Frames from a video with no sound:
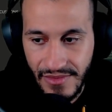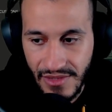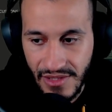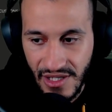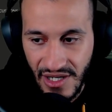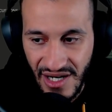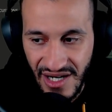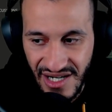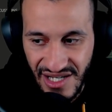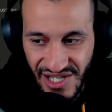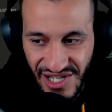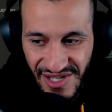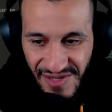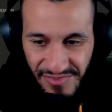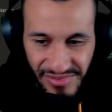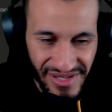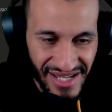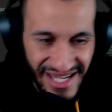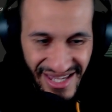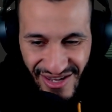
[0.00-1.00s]
They're gonna just
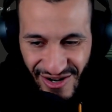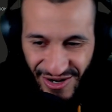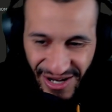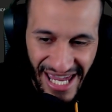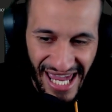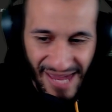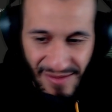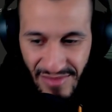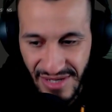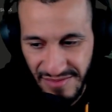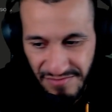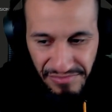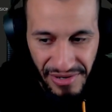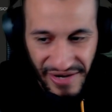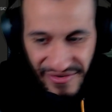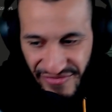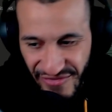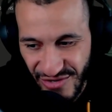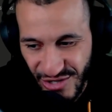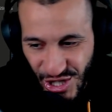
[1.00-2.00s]
play their game and
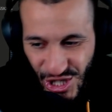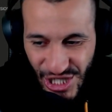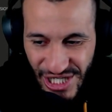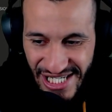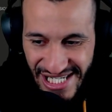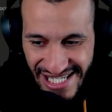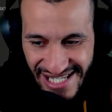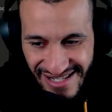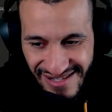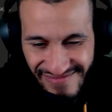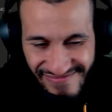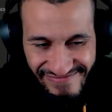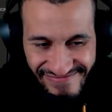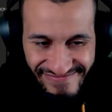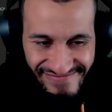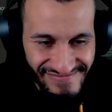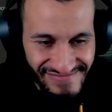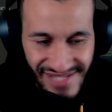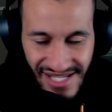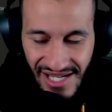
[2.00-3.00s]
buffer shit, and
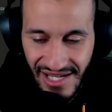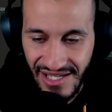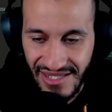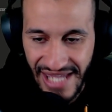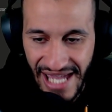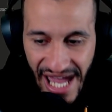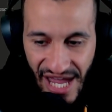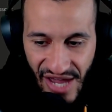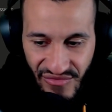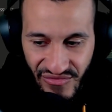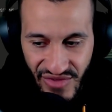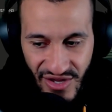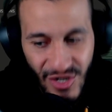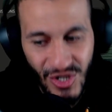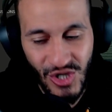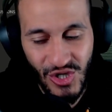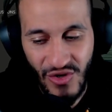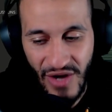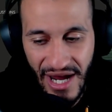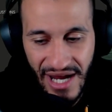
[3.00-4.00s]
they have their
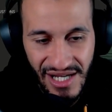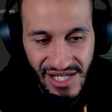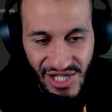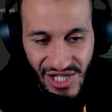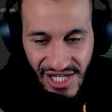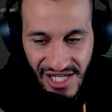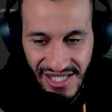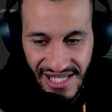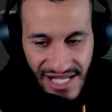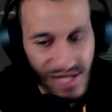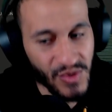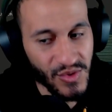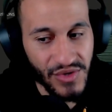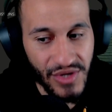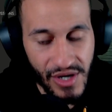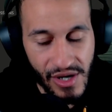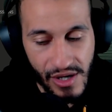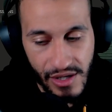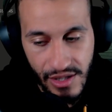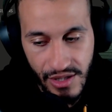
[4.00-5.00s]
strategy and that's what
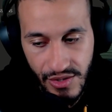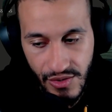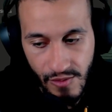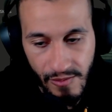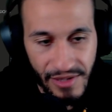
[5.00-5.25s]
they're gonna do.